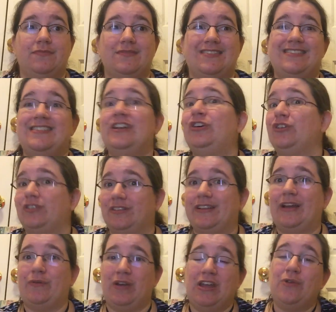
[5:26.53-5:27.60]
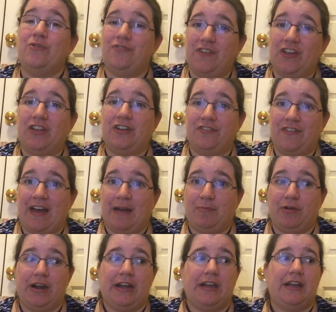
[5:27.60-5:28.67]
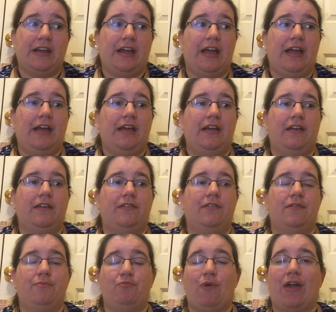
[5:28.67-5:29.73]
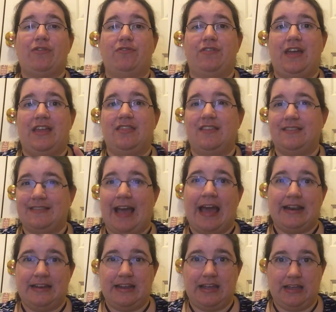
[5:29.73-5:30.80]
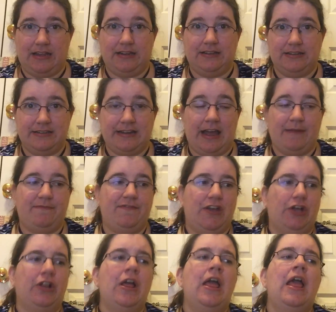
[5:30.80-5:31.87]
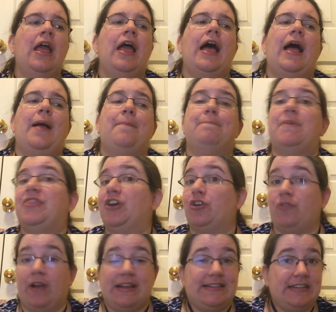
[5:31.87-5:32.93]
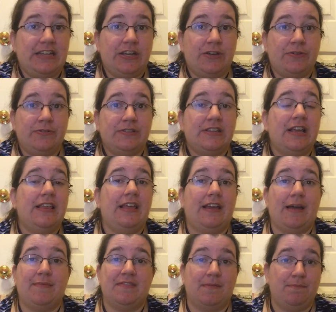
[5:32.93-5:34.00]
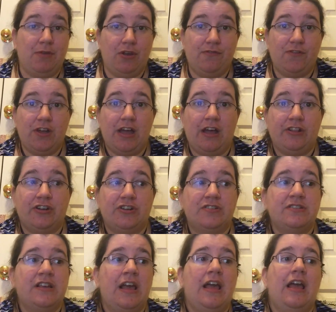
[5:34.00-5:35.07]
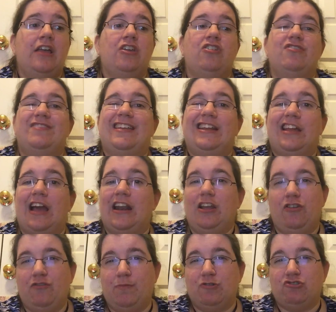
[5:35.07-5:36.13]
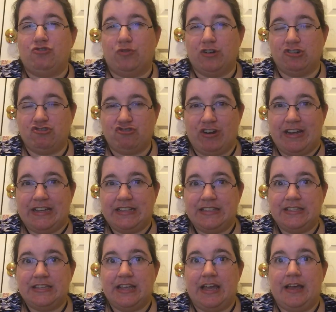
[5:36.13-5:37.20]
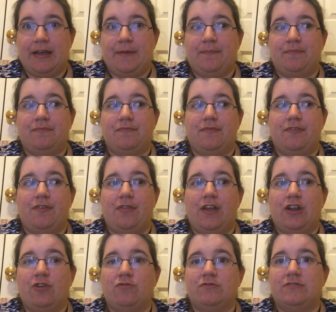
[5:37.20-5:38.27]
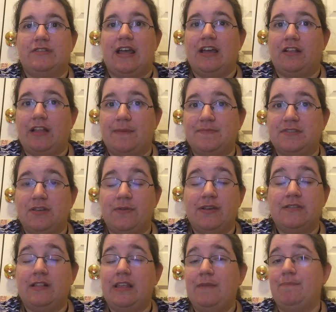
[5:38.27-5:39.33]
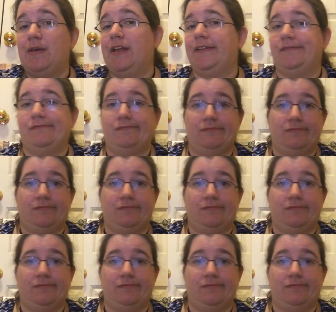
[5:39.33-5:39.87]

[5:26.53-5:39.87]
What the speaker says: silk, like what you would feel on a fabric, rather than the satiny type feel. But they're great to use. They come in some beautiful colors. You just need to kind of use them in shorter strands, so they don't tangle up so easily, but